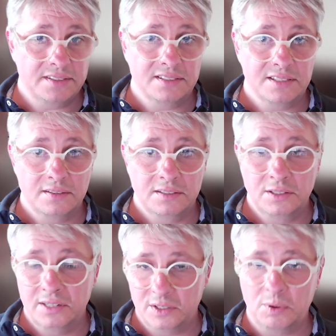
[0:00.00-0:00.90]
Because
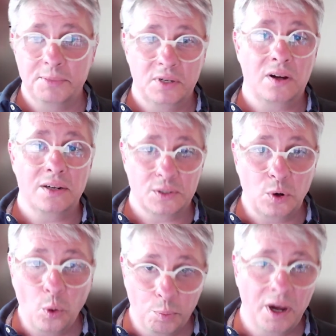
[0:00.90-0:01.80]
that's what we call a
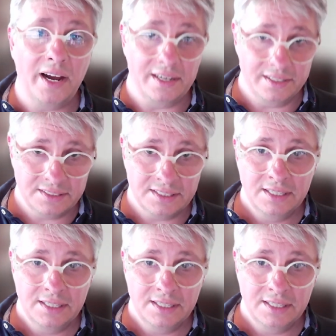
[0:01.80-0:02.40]
co-pilot.